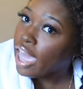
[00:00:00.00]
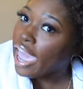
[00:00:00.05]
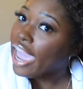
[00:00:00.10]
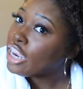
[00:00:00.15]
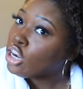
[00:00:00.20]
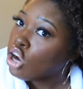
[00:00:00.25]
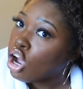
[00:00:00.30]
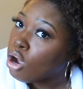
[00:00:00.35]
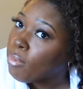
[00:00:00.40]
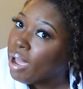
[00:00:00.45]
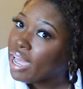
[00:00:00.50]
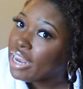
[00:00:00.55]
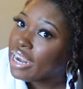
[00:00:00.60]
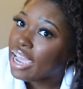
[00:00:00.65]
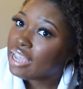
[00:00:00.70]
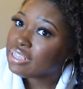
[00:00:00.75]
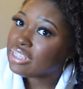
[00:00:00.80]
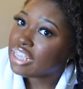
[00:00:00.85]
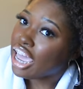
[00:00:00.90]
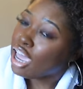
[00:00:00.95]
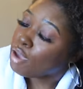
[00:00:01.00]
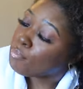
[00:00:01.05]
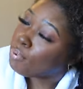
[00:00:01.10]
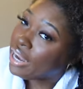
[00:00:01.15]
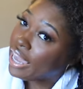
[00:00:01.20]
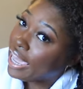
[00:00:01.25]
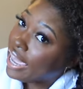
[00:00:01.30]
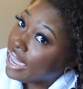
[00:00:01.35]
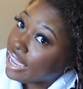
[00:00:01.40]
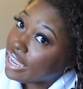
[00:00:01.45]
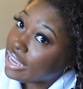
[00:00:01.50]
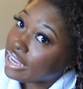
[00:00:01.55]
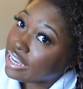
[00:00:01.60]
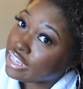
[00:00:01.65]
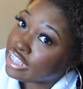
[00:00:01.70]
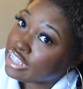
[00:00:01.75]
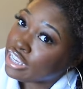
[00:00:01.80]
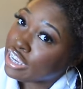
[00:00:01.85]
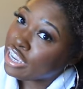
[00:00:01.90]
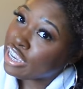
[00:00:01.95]
Ain't nobody outside,
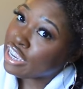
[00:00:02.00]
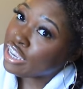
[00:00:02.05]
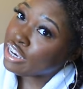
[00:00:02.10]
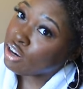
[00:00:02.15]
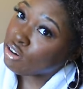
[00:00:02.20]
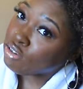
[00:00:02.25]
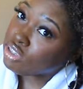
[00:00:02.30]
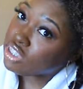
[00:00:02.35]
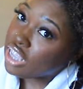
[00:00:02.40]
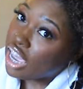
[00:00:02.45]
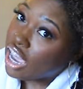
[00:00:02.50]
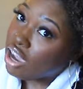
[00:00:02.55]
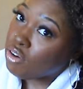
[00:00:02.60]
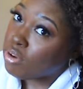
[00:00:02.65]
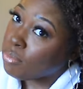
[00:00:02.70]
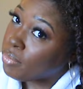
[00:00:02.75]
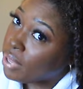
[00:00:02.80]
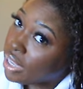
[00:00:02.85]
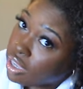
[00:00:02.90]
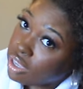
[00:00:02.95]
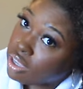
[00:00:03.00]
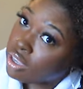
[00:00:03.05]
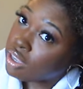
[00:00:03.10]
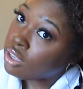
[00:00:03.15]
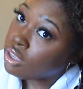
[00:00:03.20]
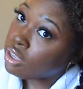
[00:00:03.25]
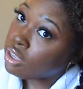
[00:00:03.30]
please. Don't start with me.